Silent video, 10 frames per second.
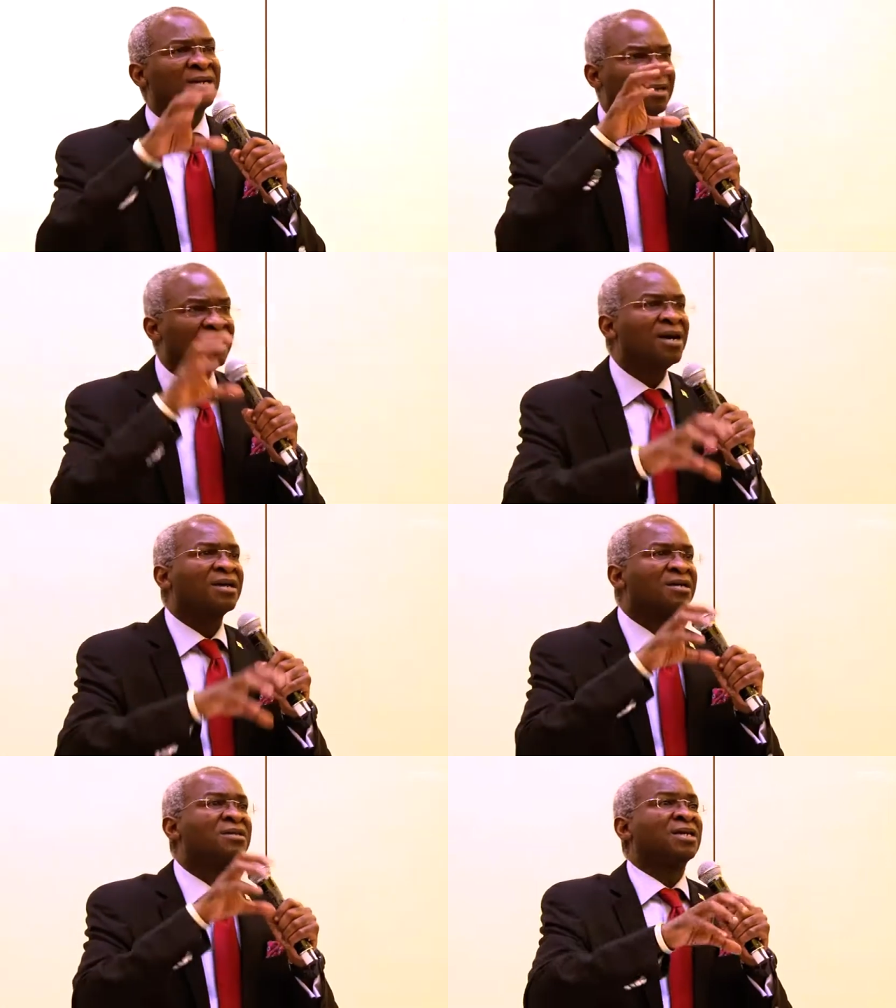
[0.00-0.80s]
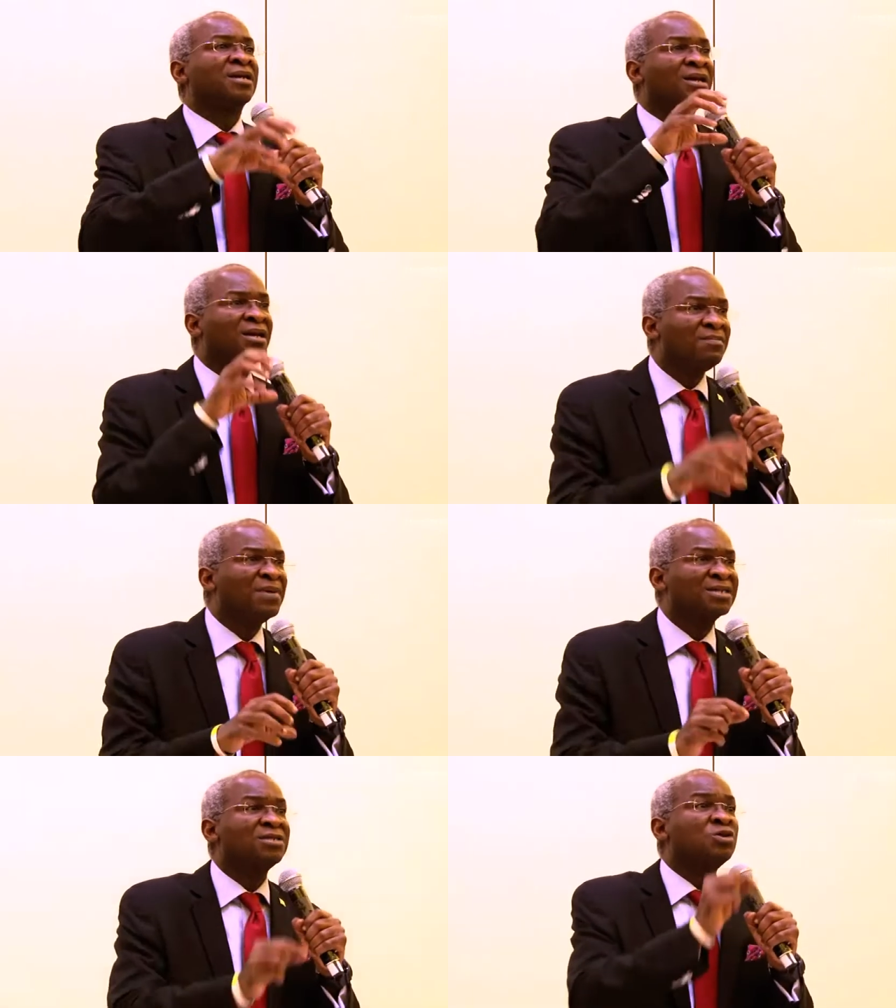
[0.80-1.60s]
NERC is at
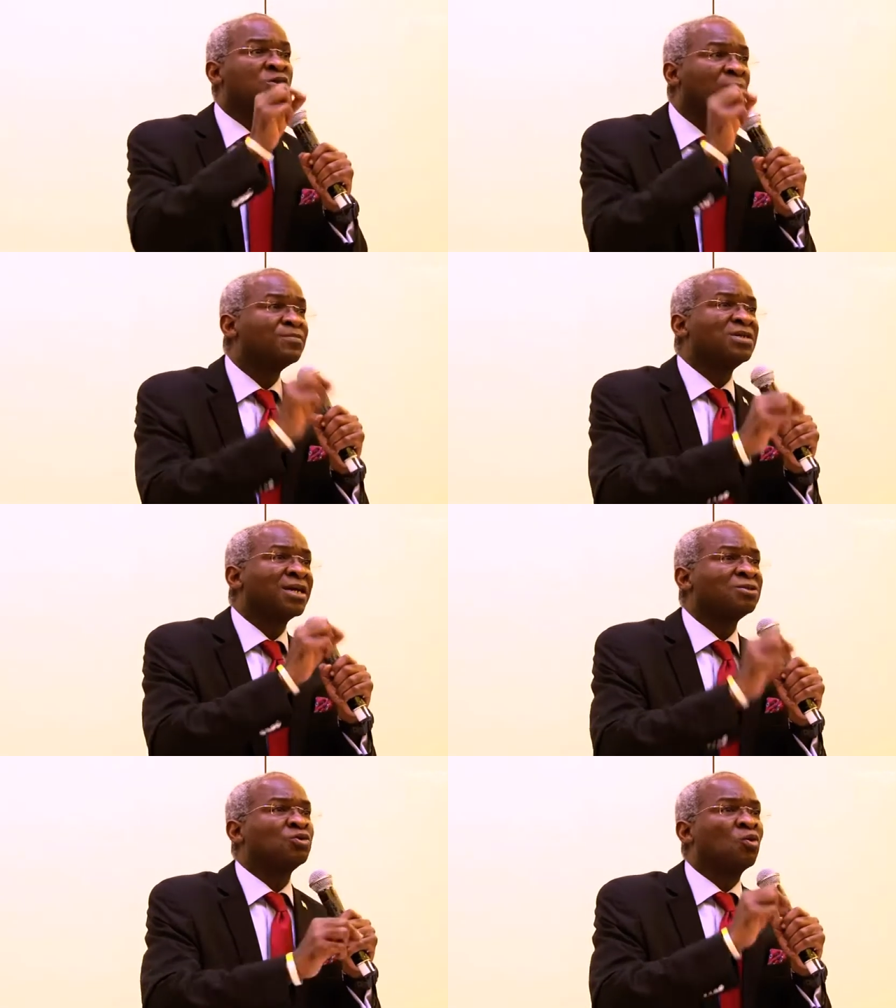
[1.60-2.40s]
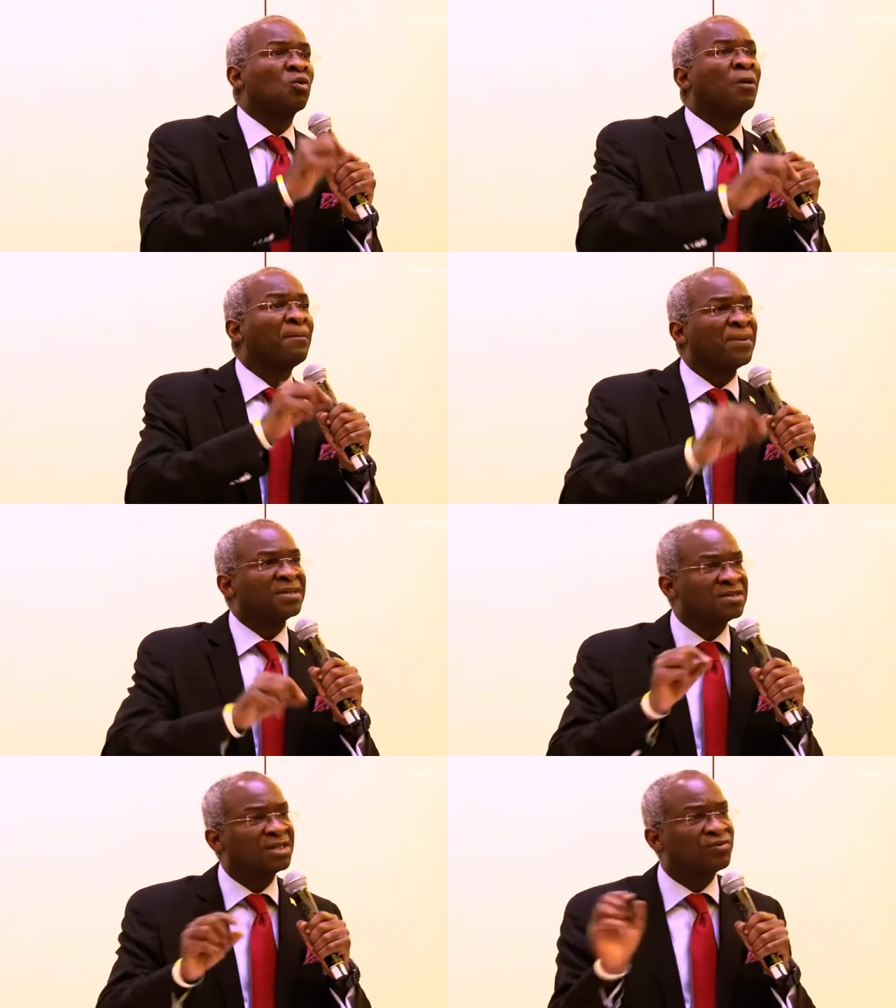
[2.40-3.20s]
liberty, subject to
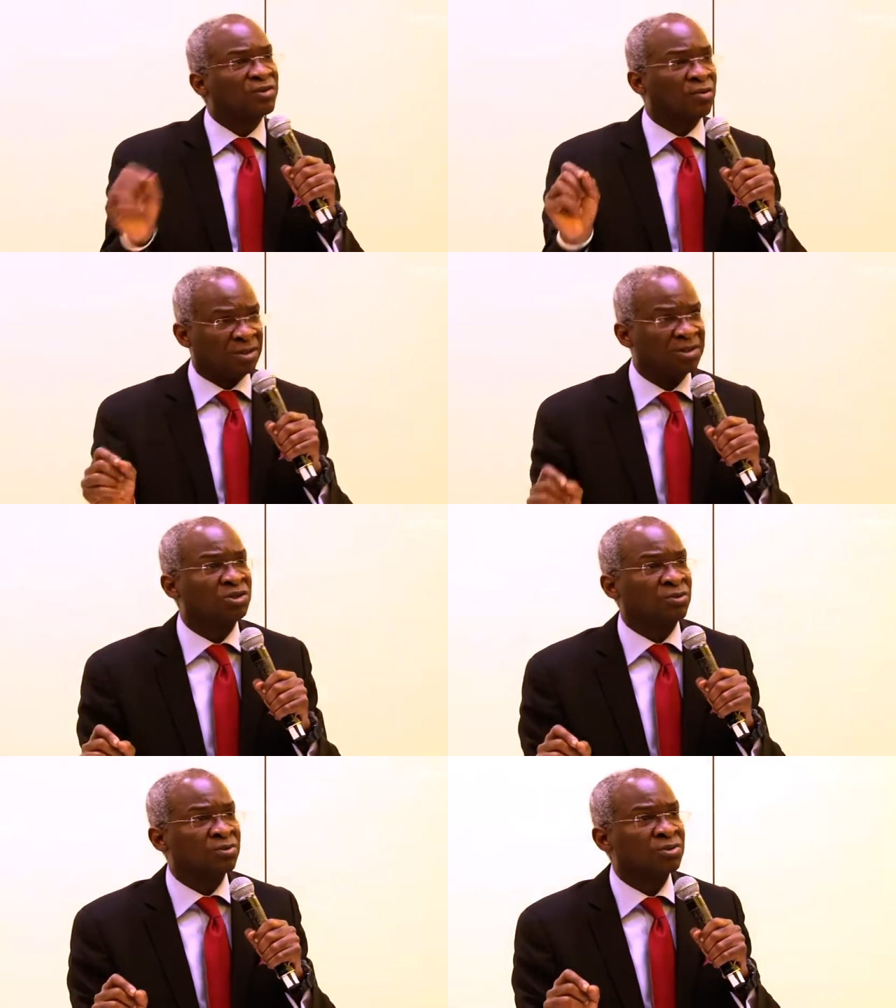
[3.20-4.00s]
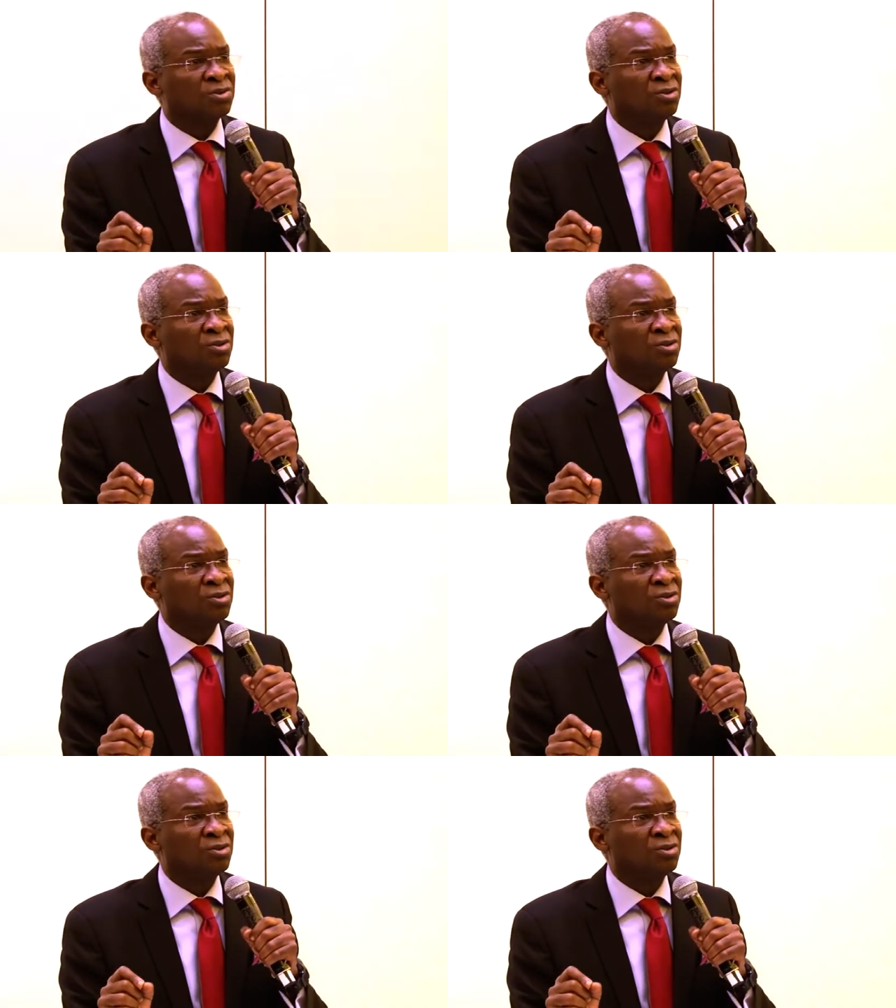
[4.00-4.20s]
compensatory conditions,